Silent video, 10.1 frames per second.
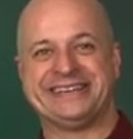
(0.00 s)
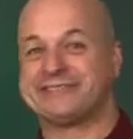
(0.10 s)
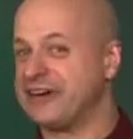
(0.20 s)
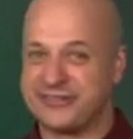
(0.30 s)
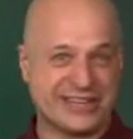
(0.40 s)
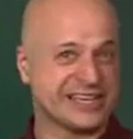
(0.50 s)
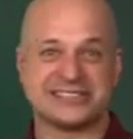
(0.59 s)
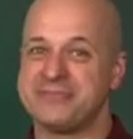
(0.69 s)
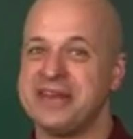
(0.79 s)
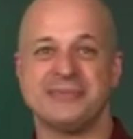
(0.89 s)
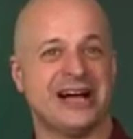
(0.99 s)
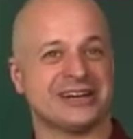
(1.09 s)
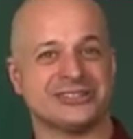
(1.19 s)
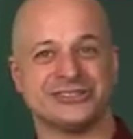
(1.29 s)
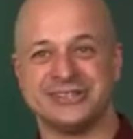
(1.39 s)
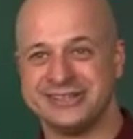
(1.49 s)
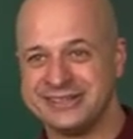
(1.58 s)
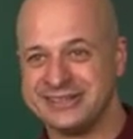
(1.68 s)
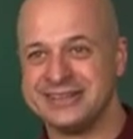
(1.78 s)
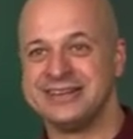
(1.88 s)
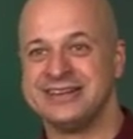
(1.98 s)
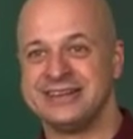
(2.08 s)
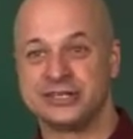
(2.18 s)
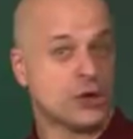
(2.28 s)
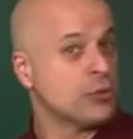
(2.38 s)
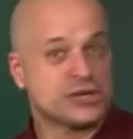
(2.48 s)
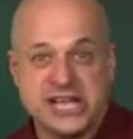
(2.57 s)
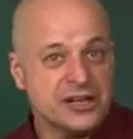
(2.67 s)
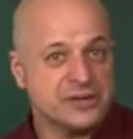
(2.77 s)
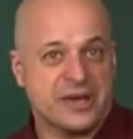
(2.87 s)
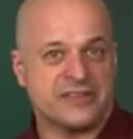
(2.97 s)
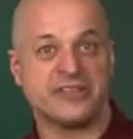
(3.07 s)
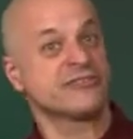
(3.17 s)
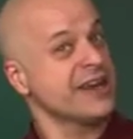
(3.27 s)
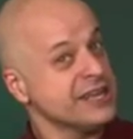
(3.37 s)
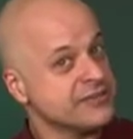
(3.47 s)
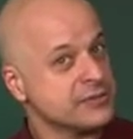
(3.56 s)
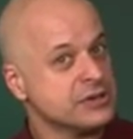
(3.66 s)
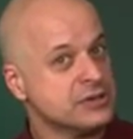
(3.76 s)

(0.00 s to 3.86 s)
for everything except beta blockers. No mortality benefit for any of them.